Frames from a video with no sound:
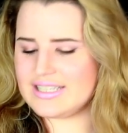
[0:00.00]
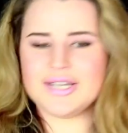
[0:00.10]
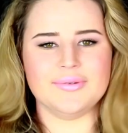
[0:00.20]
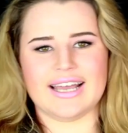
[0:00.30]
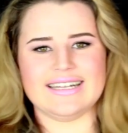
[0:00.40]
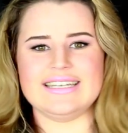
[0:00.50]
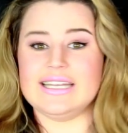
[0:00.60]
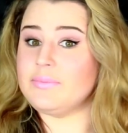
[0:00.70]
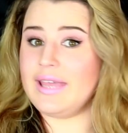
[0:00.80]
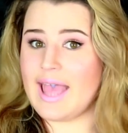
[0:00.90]

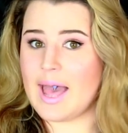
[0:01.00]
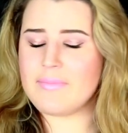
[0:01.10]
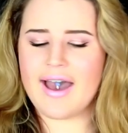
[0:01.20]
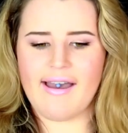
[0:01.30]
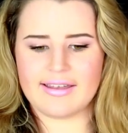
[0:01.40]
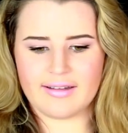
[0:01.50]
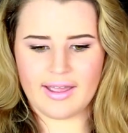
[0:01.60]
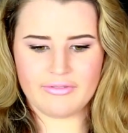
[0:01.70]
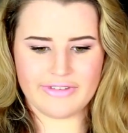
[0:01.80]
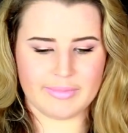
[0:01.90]
2:19 p.m. and
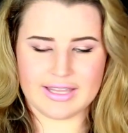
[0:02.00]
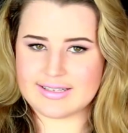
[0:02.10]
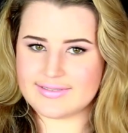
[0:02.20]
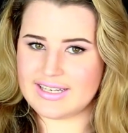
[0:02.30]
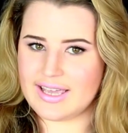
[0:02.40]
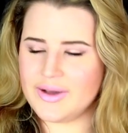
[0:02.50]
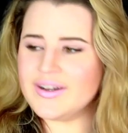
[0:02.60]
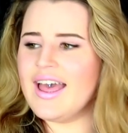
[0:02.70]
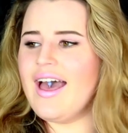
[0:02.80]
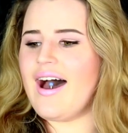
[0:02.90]
I am filming this video.